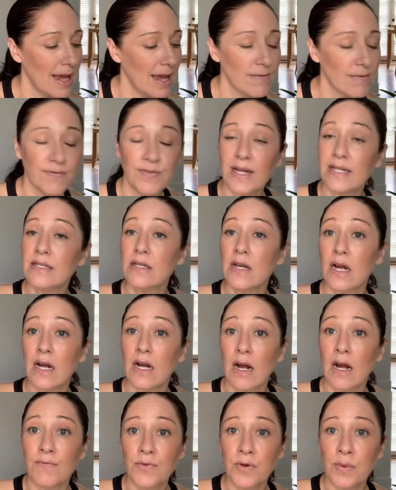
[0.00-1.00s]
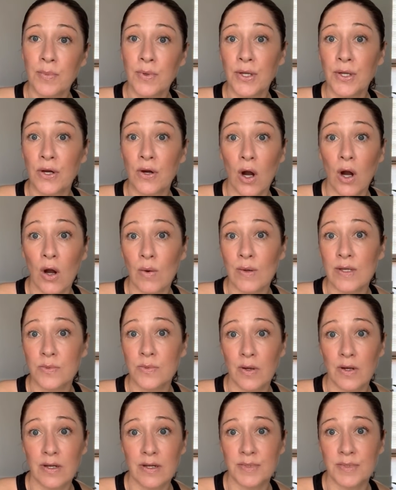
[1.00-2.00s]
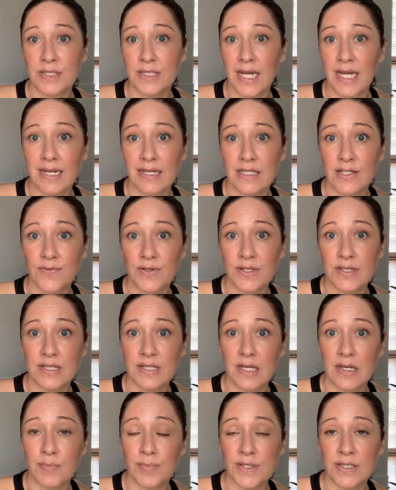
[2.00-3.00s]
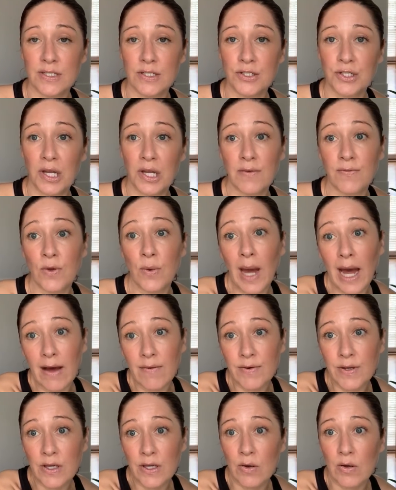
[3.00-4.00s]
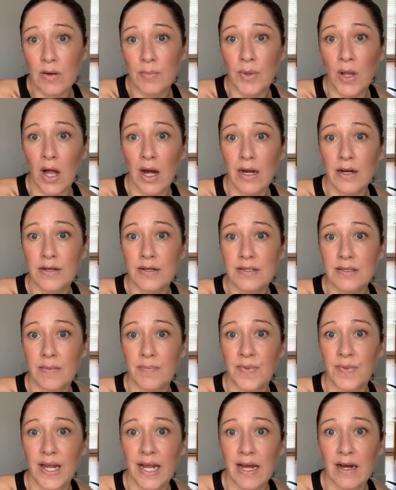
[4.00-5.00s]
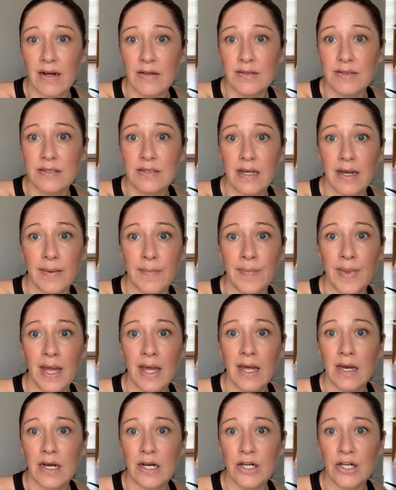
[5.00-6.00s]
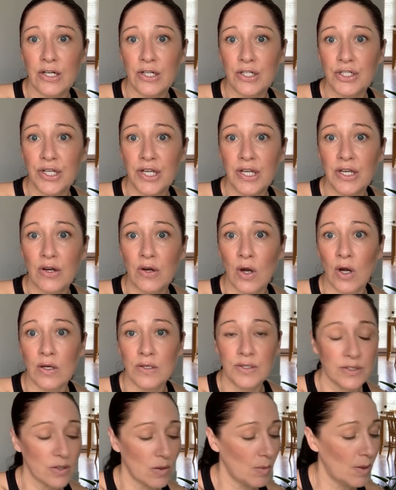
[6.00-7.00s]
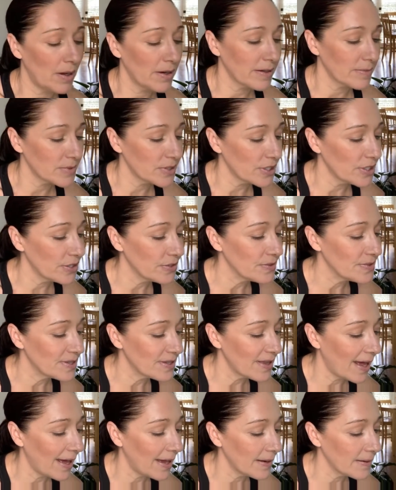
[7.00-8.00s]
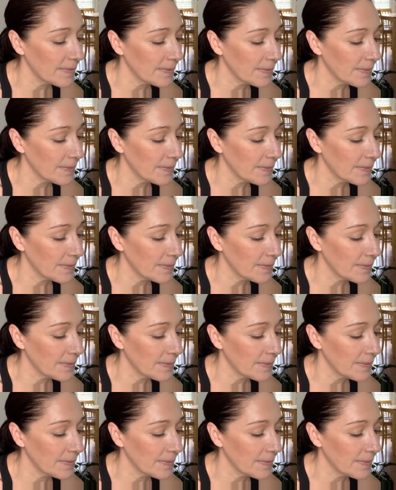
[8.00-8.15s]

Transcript: if that's not comfortable, you're always welcome to take a different seated position. If you have a yoga block or something else, um, a cushion, you're also welcome to use that.